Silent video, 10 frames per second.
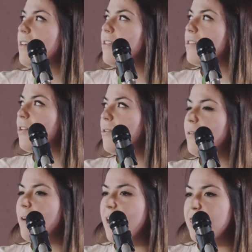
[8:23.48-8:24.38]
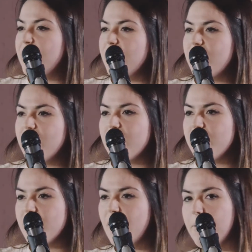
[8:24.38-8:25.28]
So I think,
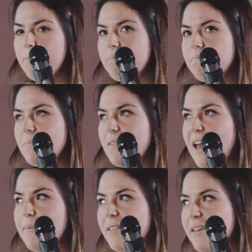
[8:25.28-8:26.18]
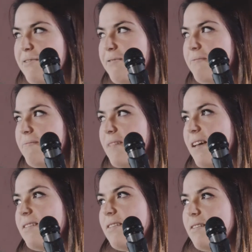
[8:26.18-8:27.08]
I believe
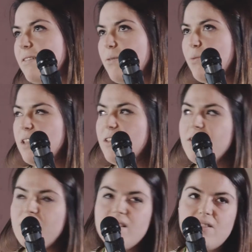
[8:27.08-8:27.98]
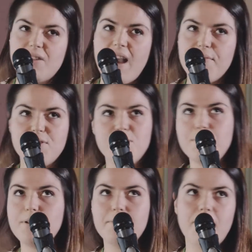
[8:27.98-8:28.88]
that we don't need to have
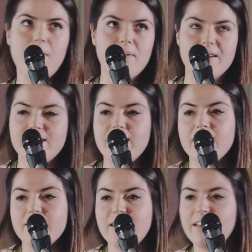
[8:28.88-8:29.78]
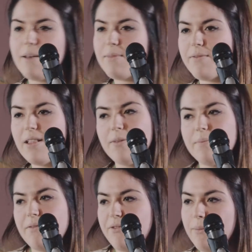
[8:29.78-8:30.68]
superpower skills in game
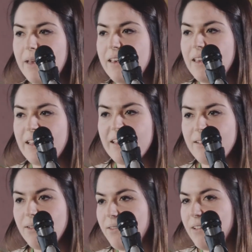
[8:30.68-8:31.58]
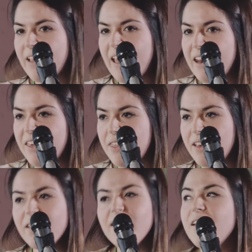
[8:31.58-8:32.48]
development for making
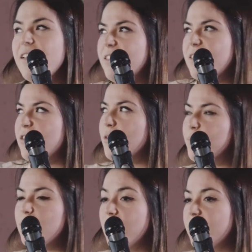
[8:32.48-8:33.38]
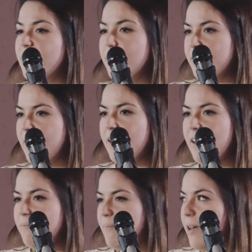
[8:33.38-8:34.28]
anything, just to put ourselves there
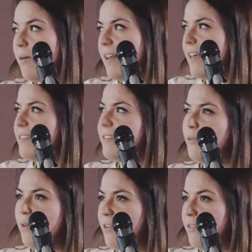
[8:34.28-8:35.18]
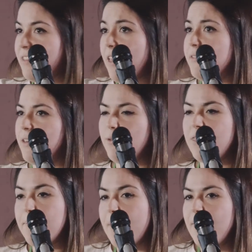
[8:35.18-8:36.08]
and be honest with ourselves and with
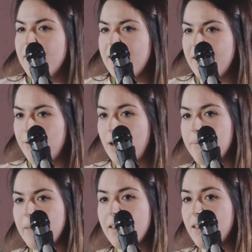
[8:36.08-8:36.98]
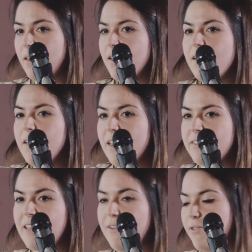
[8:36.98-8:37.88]
the public if we are making
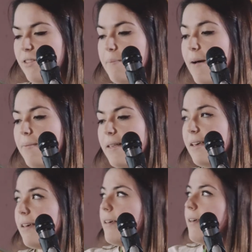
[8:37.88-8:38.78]
stuff for the public.